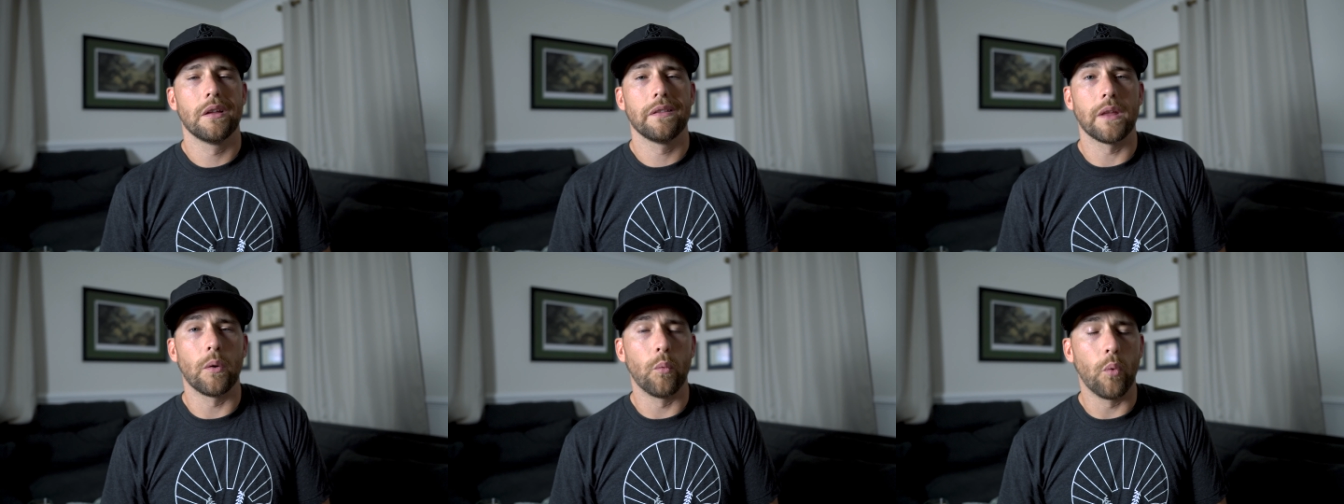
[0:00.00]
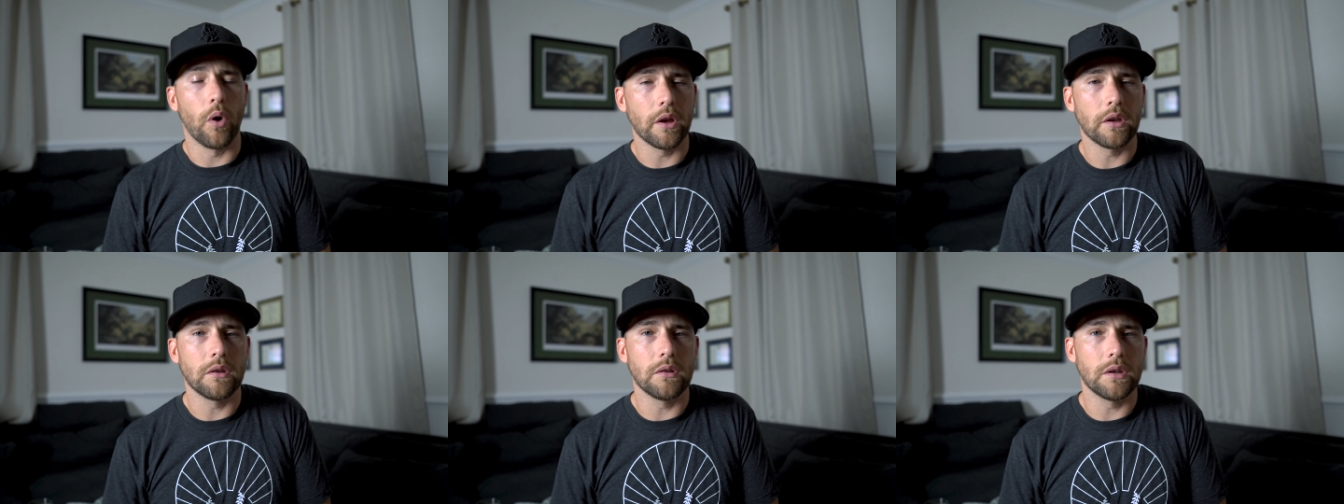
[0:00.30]
then
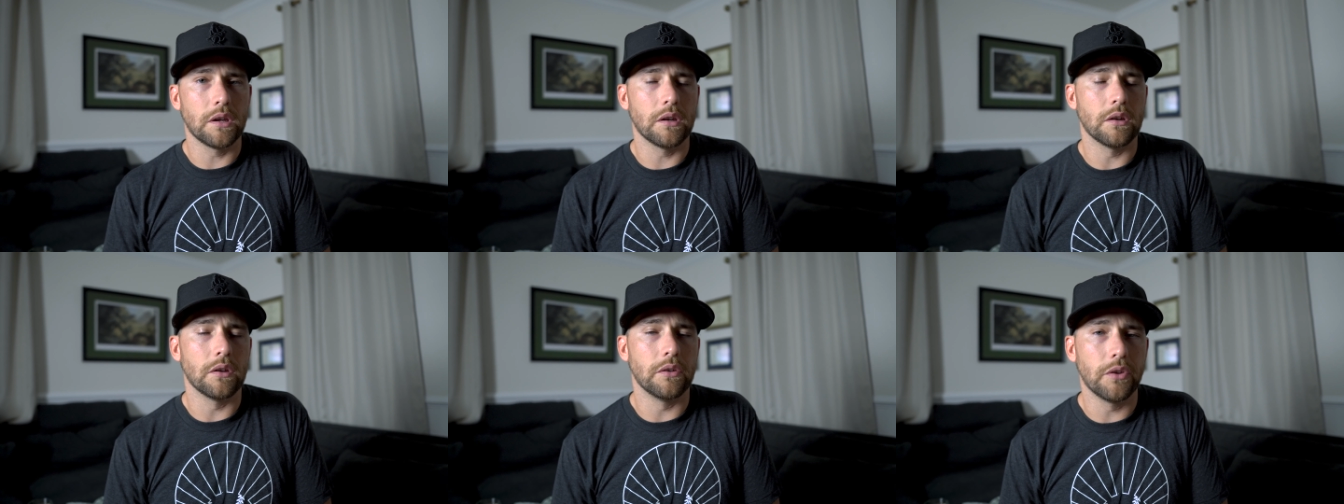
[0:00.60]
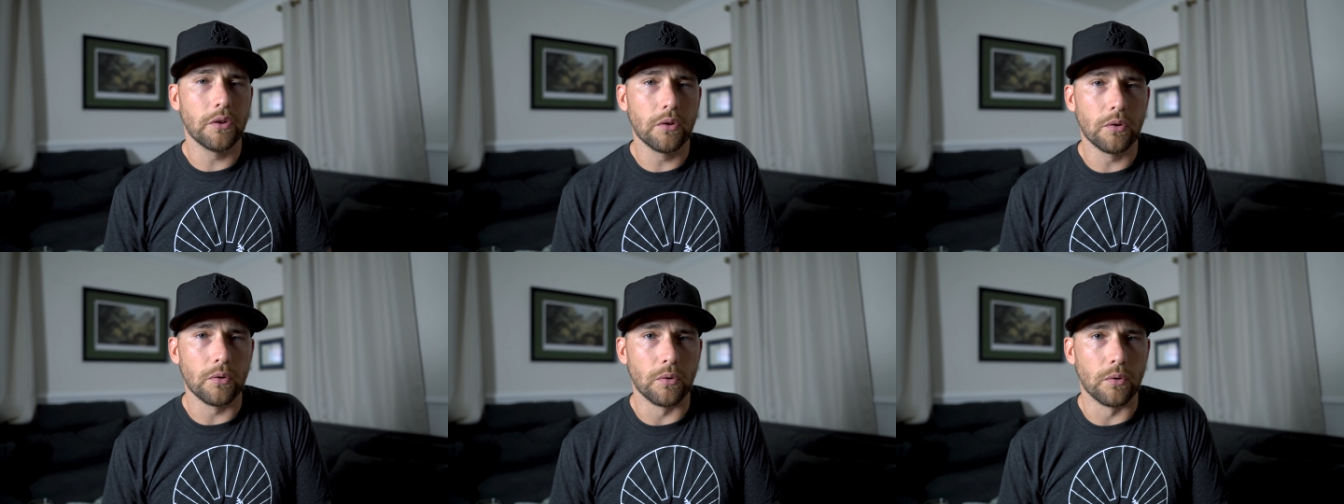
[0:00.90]
what you need to
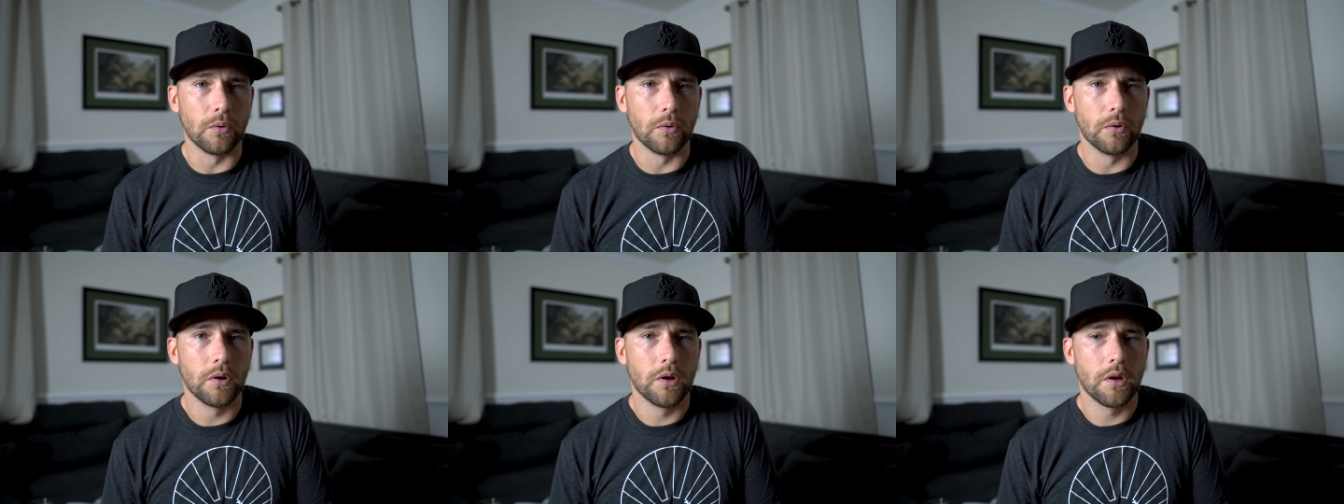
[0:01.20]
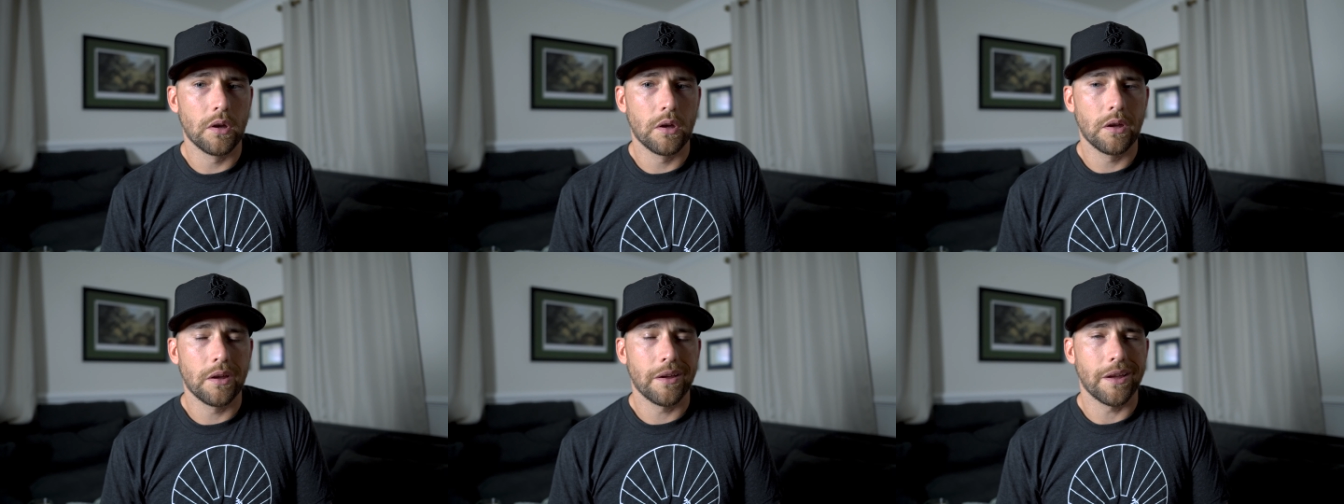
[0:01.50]
do
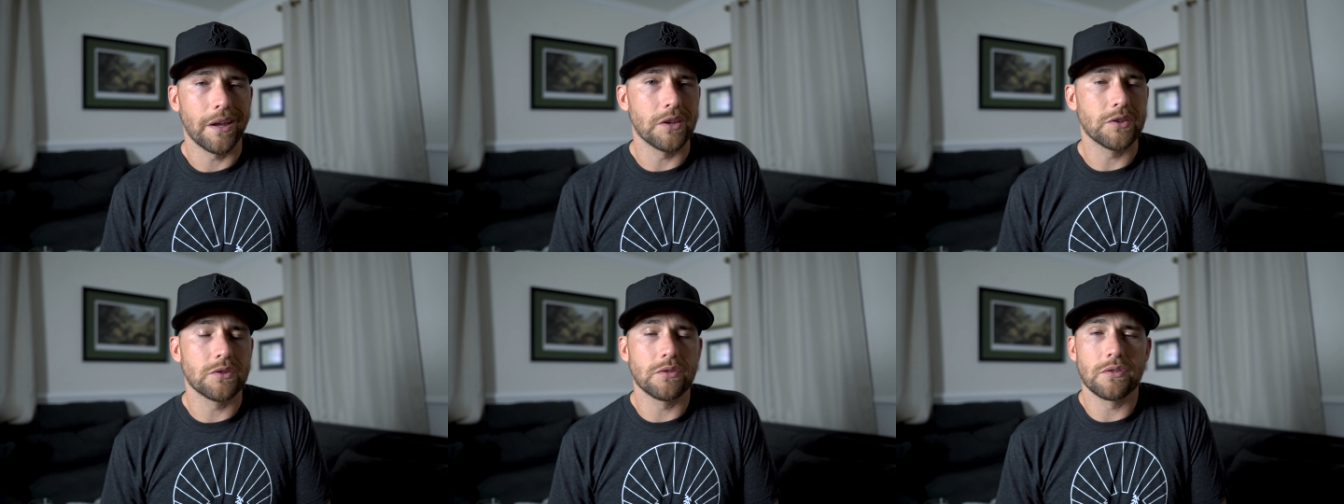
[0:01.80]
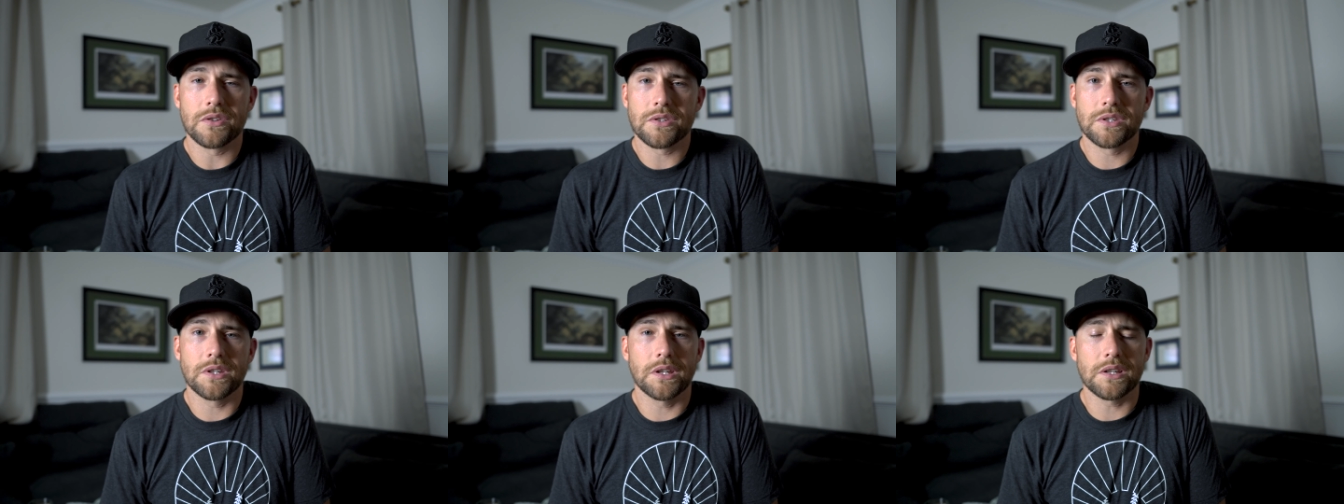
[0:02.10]
is you
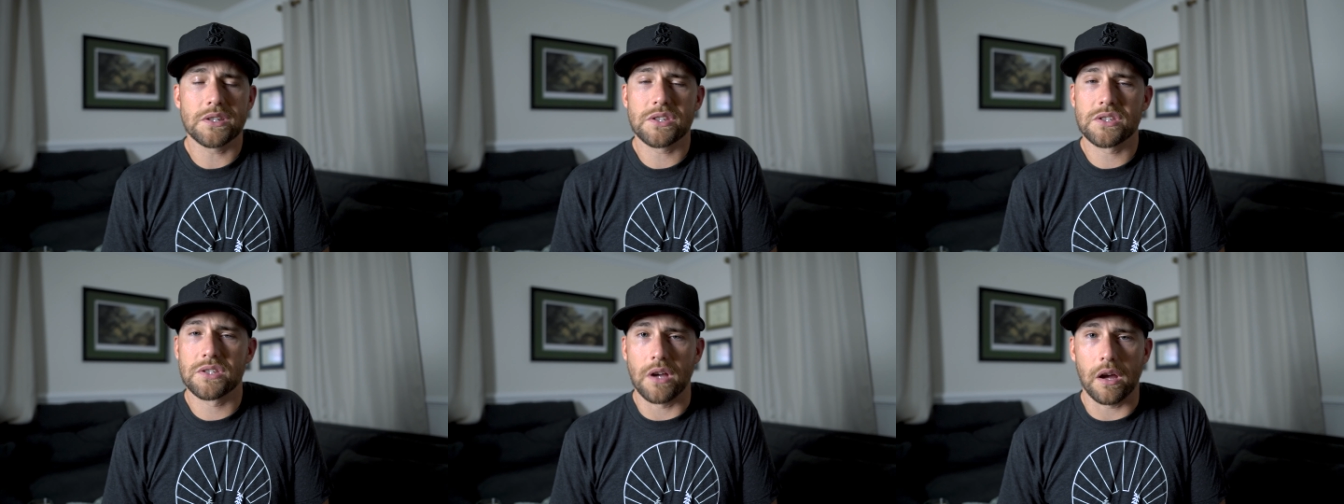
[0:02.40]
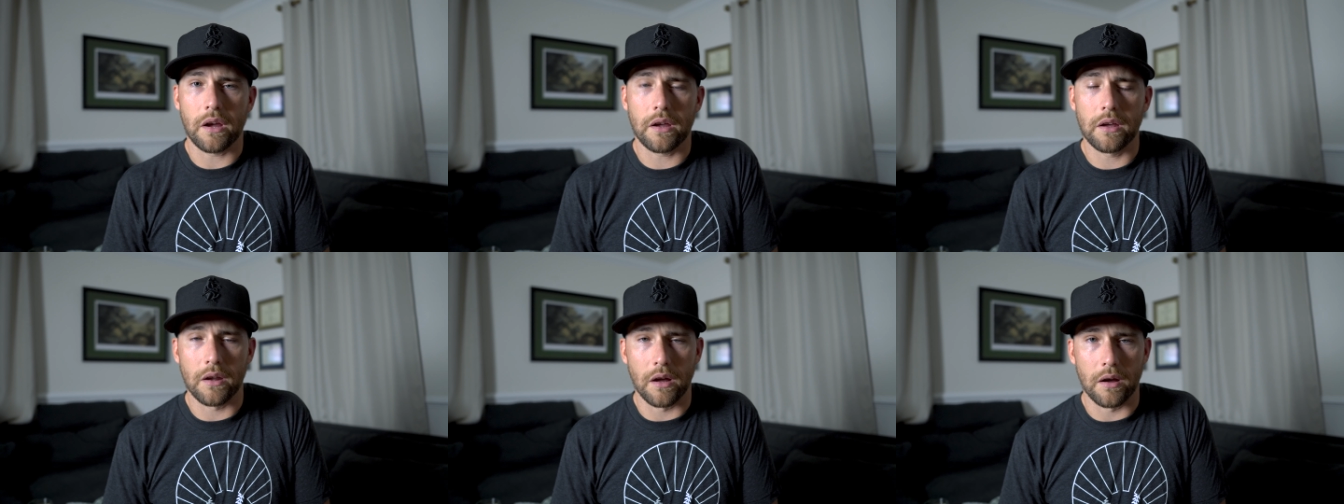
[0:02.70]
just need to
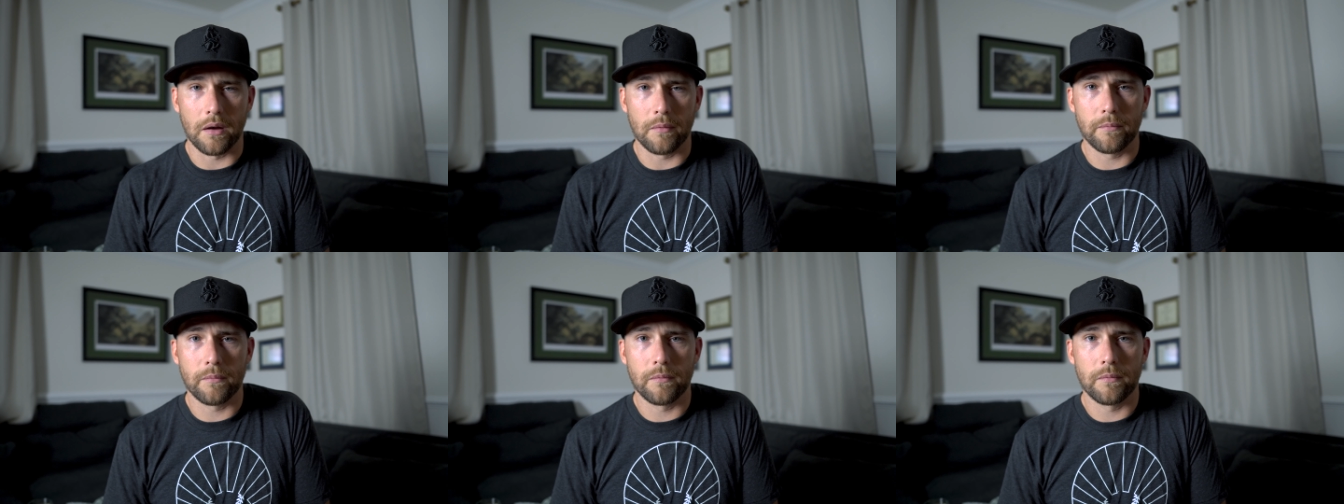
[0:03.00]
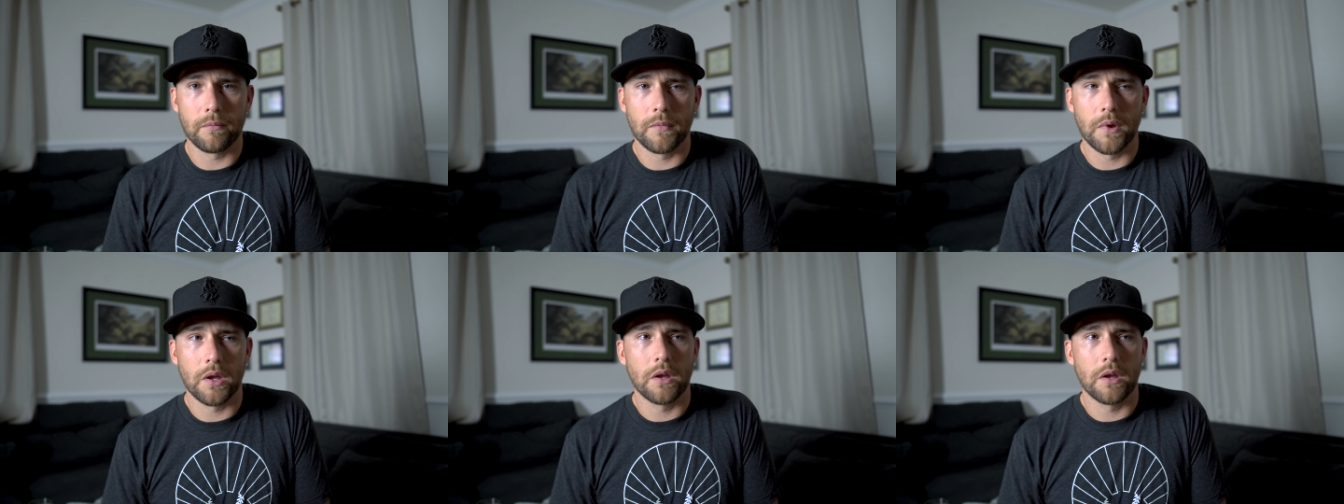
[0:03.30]
suck it up,